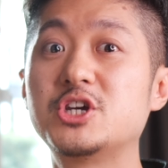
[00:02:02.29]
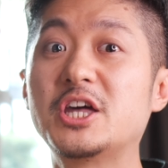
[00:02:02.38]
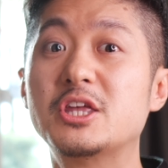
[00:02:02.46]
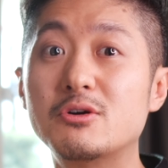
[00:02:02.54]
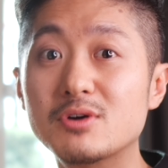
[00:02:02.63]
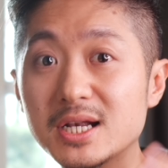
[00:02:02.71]

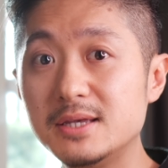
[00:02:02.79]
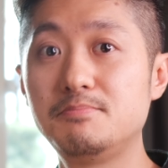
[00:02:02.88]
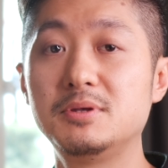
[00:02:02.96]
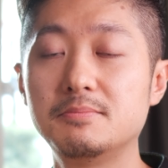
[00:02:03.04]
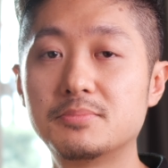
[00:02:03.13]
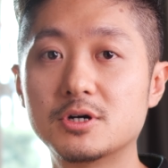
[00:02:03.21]
generally
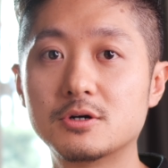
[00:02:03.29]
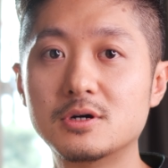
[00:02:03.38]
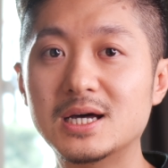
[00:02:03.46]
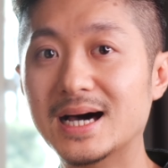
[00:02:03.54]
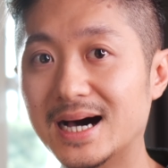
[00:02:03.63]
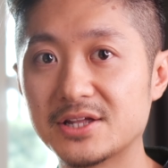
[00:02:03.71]

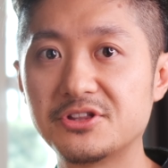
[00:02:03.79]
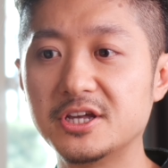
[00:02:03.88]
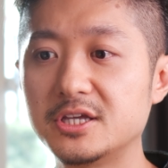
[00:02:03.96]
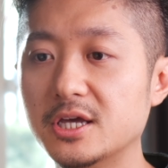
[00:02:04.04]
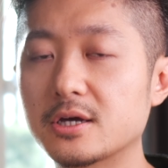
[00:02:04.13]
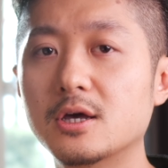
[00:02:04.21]
people are
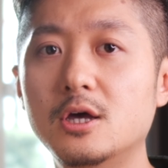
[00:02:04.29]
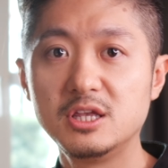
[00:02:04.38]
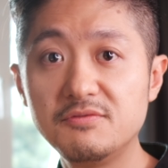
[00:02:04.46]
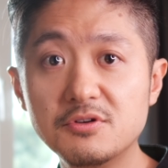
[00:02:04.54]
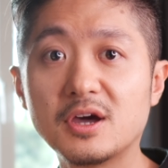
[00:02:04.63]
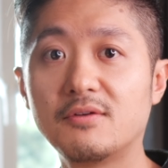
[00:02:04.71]
thinking.
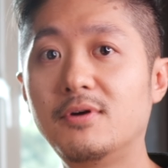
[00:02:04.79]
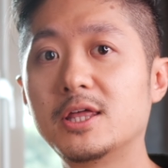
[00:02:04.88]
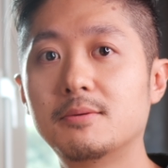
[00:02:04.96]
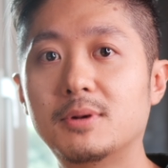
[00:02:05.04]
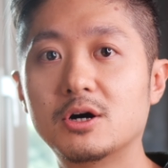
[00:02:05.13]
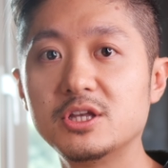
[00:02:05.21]
If you have
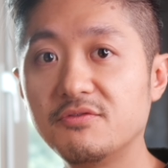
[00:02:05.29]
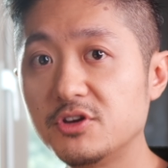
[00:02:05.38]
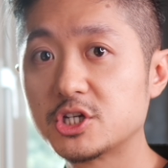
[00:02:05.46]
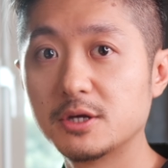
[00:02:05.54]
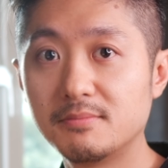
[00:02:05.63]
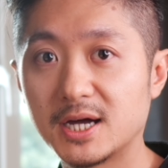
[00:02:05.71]
read about
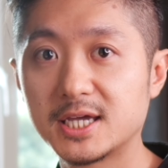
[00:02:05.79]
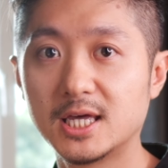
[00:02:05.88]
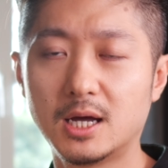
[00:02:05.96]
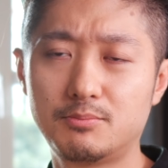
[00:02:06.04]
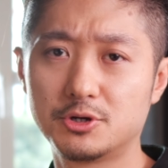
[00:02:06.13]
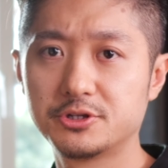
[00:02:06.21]
efficient market
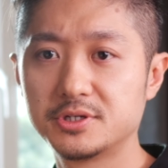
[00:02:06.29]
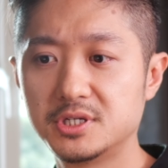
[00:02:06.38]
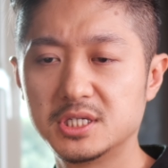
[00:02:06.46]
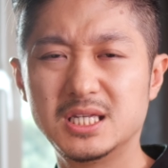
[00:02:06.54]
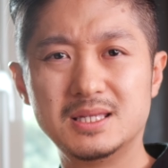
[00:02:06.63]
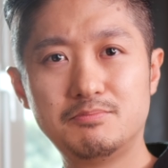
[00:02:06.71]

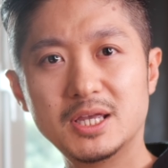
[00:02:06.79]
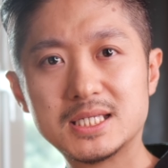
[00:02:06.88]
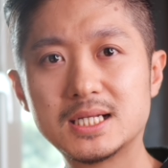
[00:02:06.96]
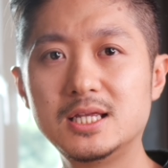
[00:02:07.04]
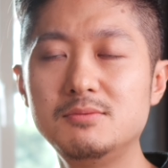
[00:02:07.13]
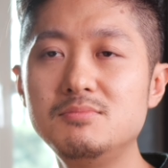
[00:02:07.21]
hypothesis, it
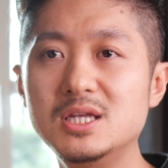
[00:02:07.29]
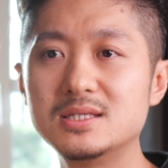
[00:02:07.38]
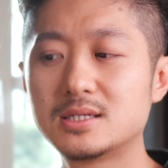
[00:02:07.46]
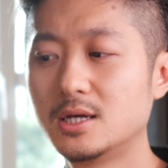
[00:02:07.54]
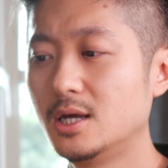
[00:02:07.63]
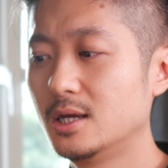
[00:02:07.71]
basically
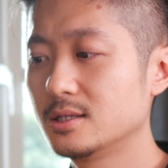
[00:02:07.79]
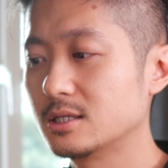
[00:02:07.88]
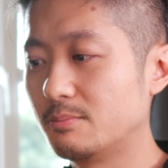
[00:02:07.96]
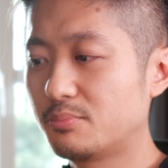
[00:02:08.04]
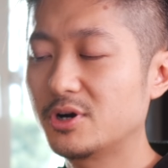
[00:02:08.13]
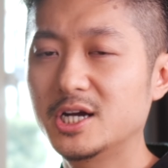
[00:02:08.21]
means
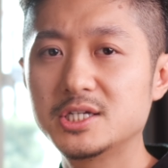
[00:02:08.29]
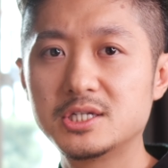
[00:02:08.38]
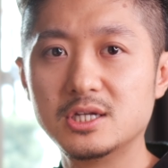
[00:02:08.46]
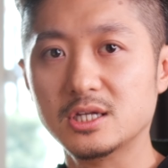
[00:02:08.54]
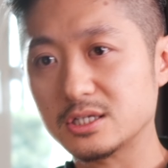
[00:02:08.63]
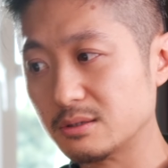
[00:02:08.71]
the price
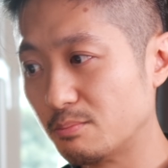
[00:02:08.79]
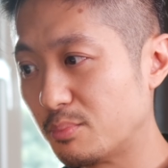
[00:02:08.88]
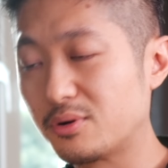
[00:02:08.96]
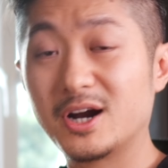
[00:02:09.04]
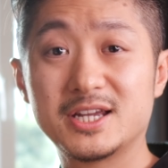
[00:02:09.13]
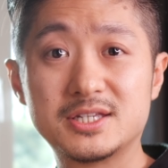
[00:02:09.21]
is
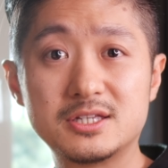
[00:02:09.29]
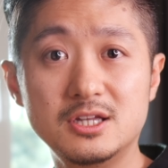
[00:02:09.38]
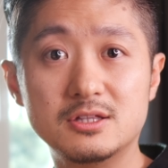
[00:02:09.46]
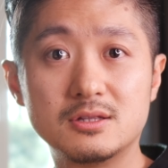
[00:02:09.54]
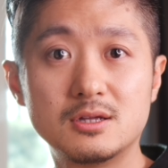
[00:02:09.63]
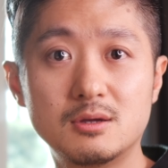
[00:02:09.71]
priced
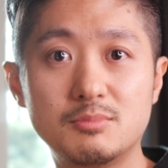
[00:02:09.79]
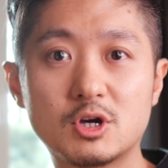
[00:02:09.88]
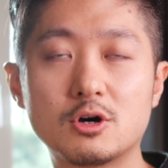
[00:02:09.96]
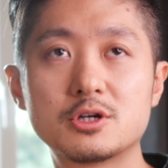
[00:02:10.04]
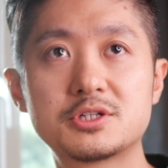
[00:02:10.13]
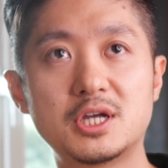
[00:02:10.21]
in
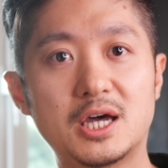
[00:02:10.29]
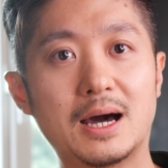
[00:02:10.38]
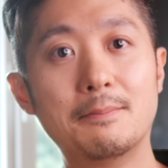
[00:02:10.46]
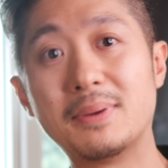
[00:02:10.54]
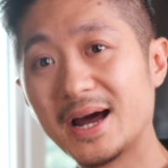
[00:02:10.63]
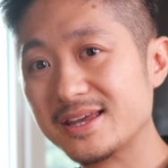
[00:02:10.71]
because there
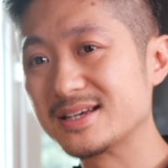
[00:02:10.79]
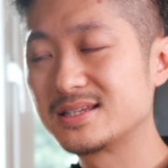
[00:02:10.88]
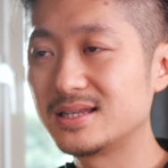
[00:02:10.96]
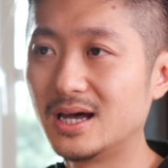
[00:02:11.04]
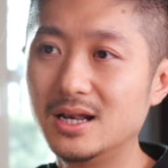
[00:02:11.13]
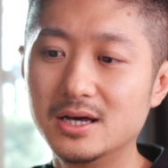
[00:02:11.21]
are buyers,
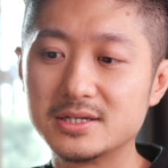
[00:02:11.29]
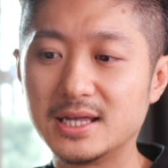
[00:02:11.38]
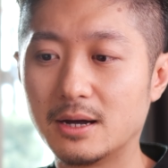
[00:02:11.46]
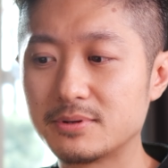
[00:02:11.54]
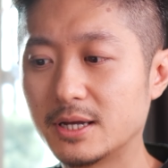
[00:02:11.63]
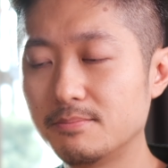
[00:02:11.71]
sellers,
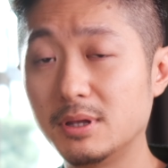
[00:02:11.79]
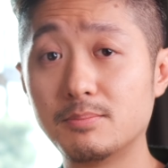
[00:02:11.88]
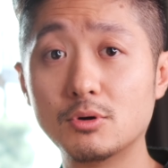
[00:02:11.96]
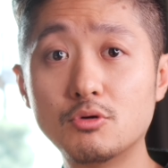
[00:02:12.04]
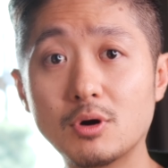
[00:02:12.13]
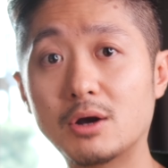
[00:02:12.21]
there are some
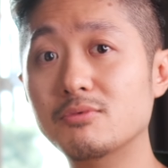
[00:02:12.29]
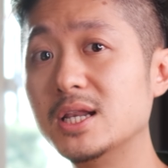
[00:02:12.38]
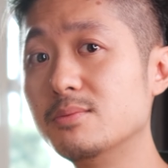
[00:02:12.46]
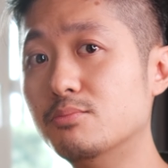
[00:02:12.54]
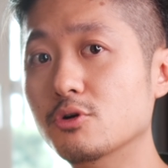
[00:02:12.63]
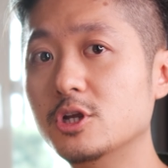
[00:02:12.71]
people who are
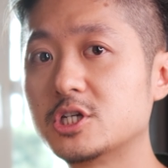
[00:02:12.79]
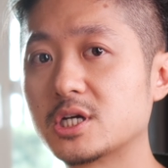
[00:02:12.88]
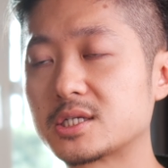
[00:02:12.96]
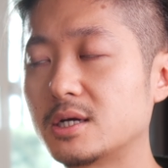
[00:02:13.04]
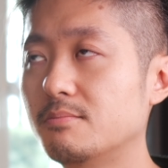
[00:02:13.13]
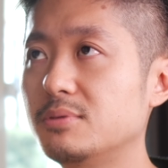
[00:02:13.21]
really bullish,
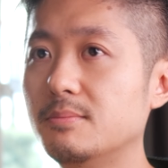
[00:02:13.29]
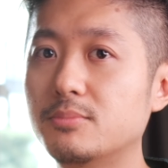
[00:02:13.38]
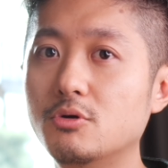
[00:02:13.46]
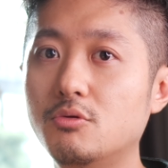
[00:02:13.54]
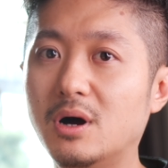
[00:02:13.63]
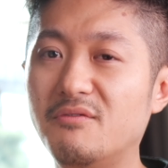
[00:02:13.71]
there are some
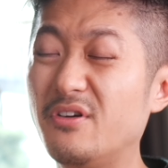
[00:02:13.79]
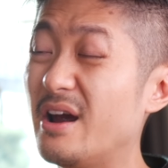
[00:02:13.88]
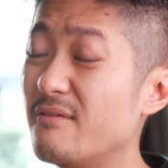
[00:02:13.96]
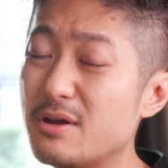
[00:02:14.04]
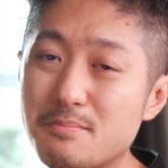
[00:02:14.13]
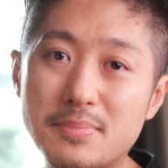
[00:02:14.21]
people who are
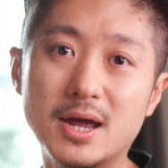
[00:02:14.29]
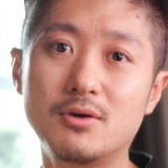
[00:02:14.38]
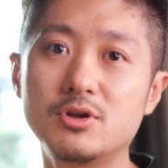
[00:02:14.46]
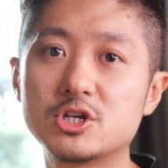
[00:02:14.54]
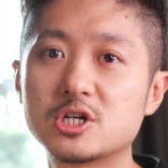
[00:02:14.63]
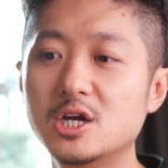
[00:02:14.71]
very
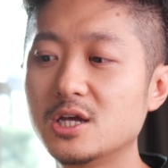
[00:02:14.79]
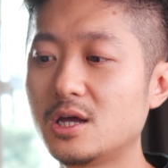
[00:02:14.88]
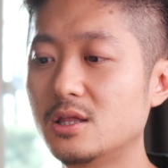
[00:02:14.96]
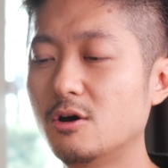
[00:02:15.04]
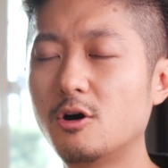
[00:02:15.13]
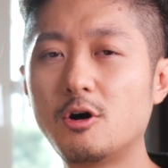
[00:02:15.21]
bearish,
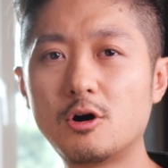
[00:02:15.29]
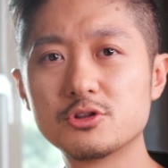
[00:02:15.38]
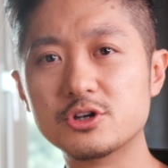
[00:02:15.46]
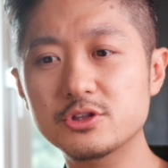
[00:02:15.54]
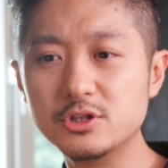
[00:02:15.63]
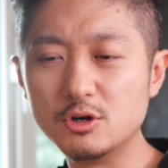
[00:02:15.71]
and all
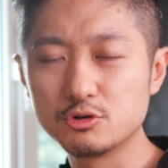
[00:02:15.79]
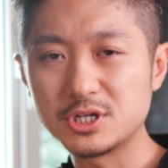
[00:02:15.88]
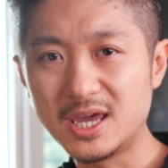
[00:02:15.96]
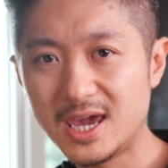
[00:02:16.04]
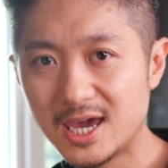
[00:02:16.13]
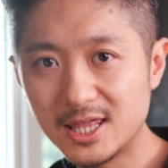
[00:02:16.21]
the news
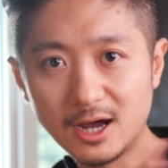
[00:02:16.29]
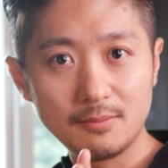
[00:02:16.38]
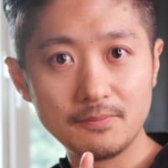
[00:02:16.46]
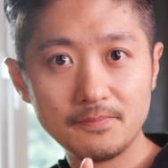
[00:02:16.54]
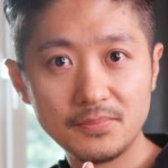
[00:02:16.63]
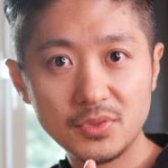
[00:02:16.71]
add
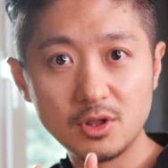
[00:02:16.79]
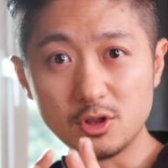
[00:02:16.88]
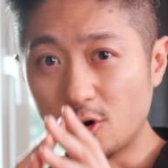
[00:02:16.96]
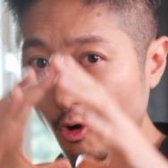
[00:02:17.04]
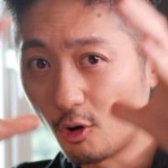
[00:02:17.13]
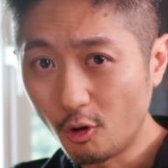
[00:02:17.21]
up,
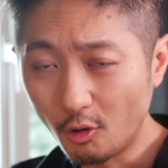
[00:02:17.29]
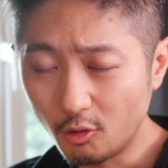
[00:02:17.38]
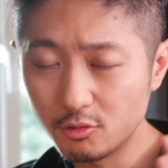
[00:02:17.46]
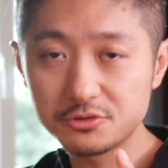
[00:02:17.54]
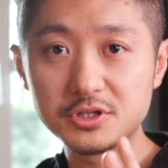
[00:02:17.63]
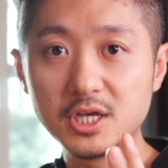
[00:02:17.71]
the
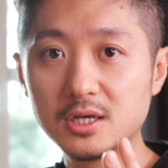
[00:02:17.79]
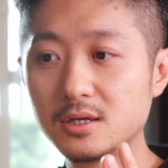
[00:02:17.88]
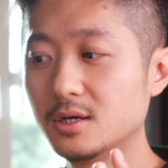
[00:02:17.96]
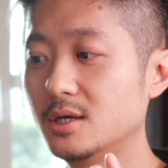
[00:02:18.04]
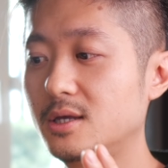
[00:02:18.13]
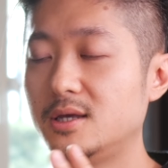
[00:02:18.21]
whole
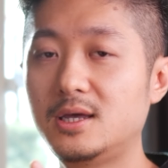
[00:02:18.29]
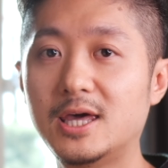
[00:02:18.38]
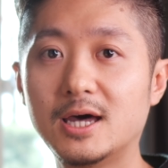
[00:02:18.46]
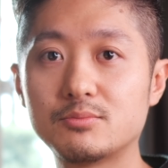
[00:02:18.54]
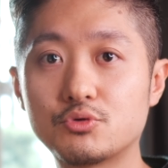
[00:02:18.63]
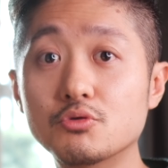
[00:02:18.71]
thing
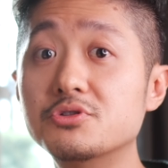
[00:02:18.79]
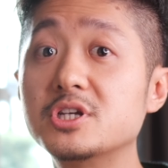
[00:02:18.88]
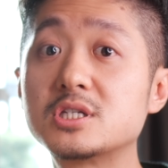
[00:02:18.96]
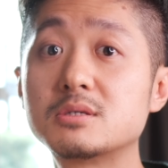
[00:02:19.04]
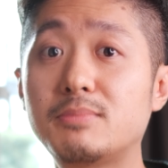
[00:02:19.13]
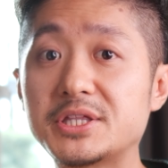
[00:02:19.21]
add up to
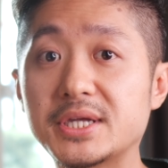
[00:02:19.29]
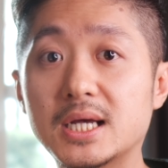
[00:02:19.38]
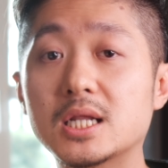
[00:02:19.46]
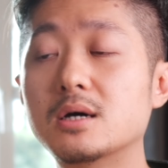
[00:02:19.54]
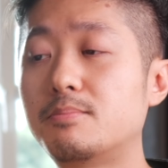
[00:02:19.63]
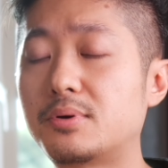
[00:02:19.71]
this
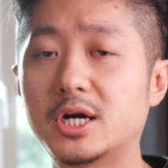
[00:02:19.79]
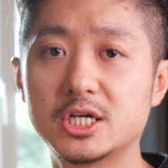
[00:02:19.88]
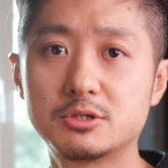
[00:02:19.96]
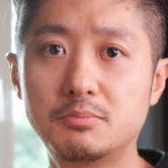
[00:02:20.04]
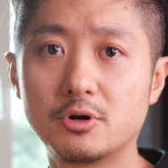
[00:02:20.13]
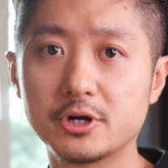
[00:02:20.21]
particular
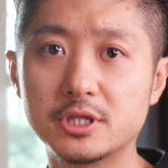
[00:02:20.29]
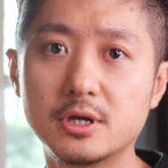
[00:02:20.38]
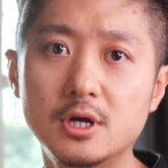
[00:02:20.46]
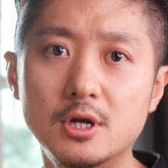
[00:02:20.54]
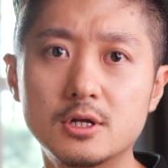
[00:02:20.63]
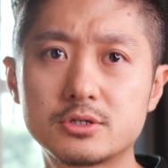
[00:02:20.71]
price point.
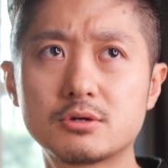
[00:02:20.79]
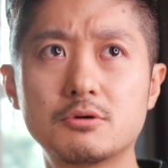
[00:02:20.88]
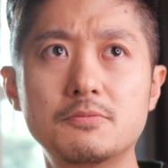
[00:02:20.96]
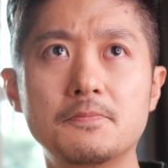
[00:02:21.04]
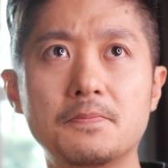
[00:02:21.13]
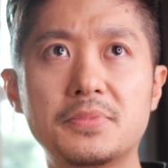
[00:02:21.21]

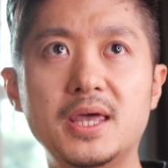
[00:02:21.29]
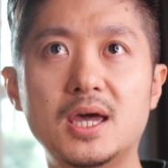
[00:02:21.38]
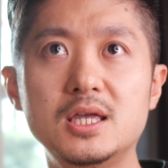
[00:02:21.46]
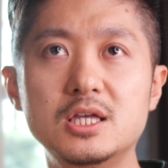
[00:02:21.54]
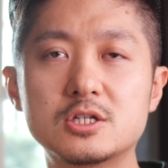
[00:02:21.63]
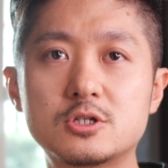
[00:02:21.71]
So there
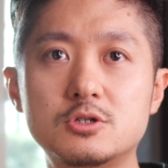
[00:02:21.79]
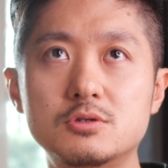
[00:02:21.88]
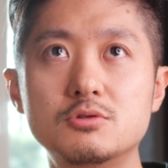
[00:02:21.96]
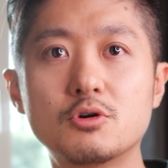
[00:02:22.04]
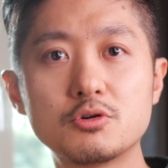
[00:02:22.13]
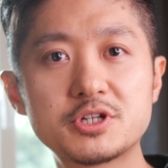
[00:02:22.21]
is
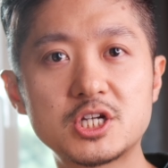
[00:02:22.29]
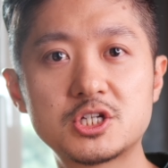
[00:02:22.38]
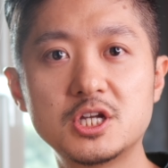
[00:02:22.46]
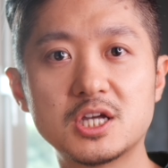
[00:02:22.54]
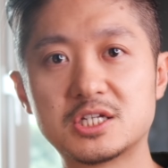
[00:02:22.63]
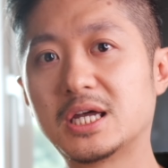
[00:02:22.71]
no such
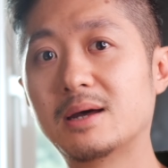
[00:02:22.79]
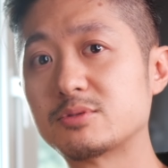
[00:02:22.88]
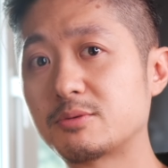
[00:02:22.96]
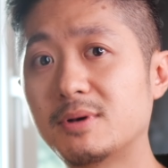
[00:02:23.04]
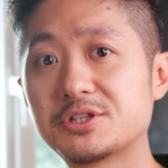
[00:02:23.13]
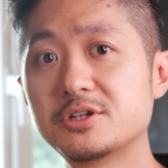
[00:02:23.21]
thing as I'm
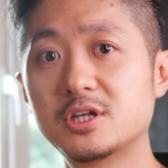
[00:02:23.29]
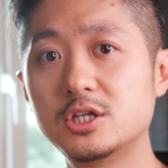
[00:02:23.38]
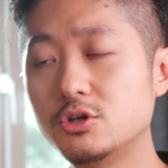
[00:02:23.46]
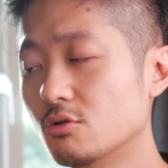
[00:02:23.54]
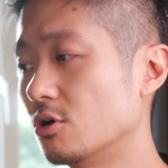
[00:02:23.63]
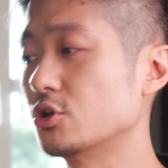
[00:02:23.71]
smarter than
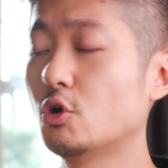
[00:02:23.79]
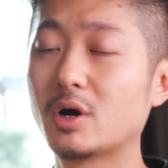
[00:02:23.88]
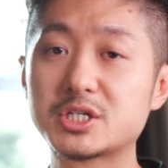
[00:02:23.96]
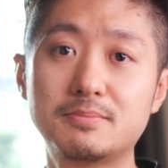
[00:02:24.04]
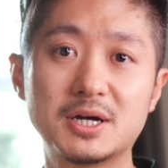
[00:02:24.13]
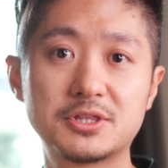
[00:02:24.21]
you or you
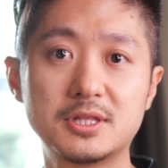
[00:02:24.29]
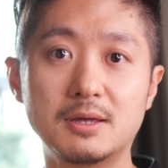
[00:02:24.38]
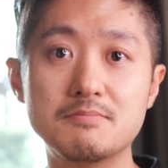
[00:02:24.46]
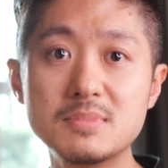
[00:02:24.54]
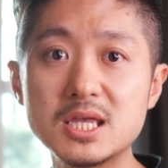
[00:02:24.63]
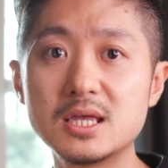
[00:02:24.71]
are smarter
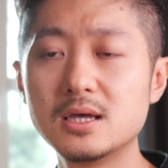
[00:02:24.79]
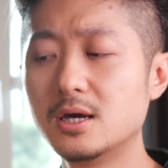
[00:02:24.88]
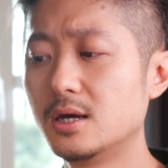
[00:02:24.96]
than me.